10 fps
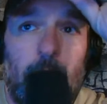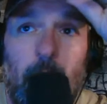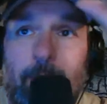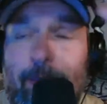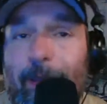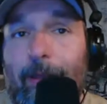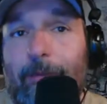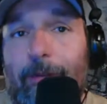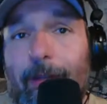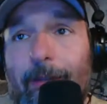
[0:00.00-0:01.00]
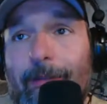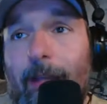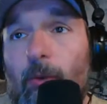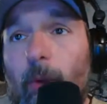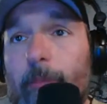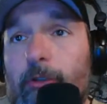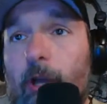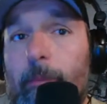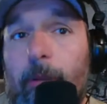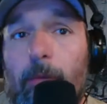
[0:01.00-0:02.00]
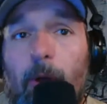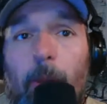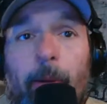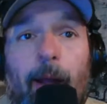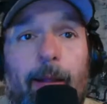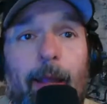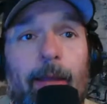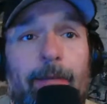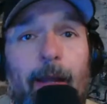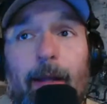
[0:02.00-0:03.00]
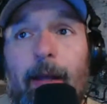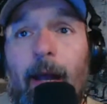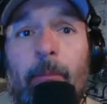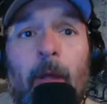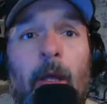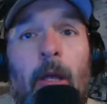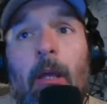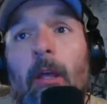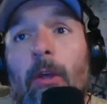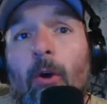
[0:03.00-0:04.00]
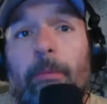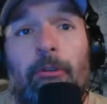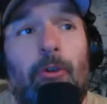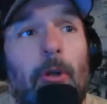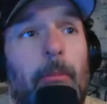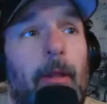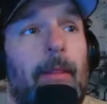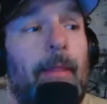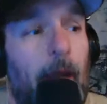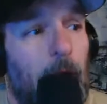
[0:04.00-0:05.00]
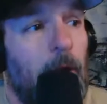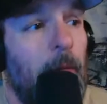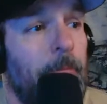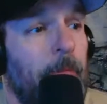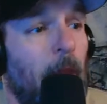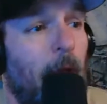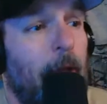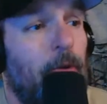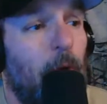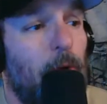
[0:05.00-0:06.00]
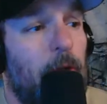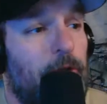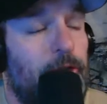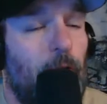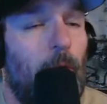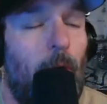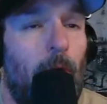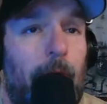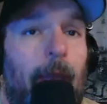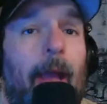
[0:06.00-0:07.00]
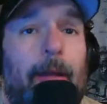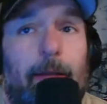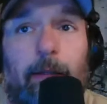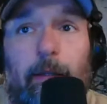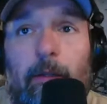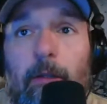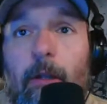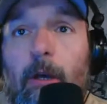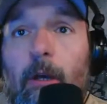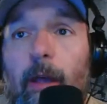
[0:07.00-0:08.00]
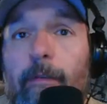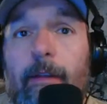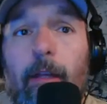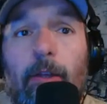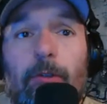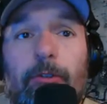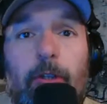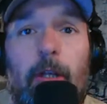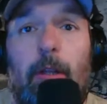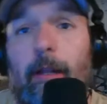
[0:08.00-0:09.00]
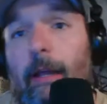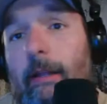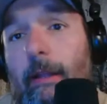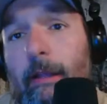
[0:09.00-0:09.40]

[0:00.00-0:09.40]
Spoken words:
again, everything is on the website, brawpodcast.com. Hope you join me there. I grow this show organically. Everything you see that